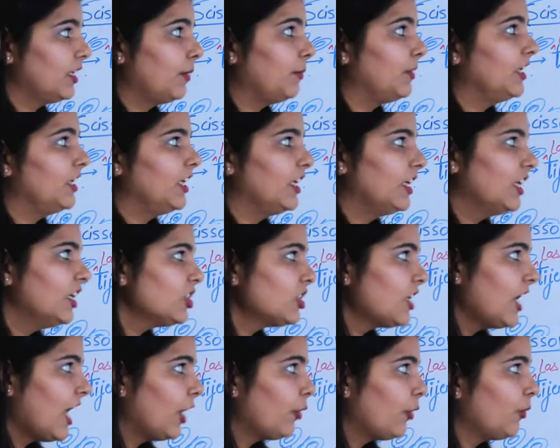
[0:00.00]
I mean, in
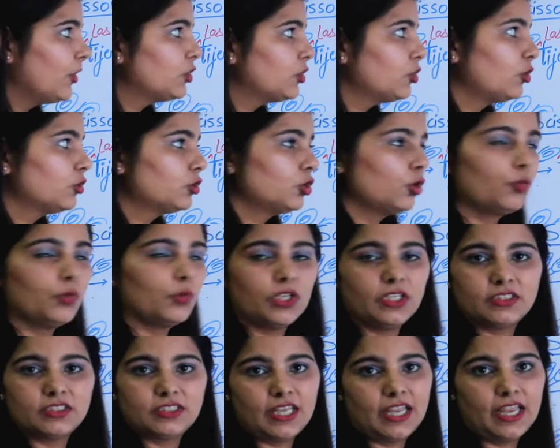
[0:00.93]
English language also
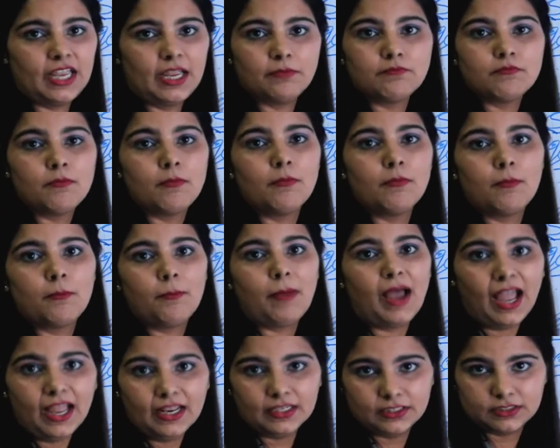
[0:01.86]
we say
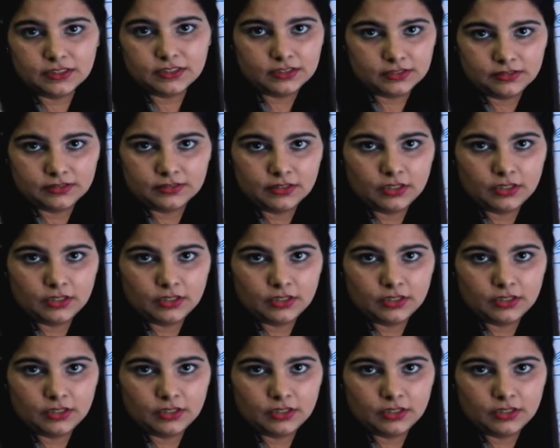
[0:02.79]
pants,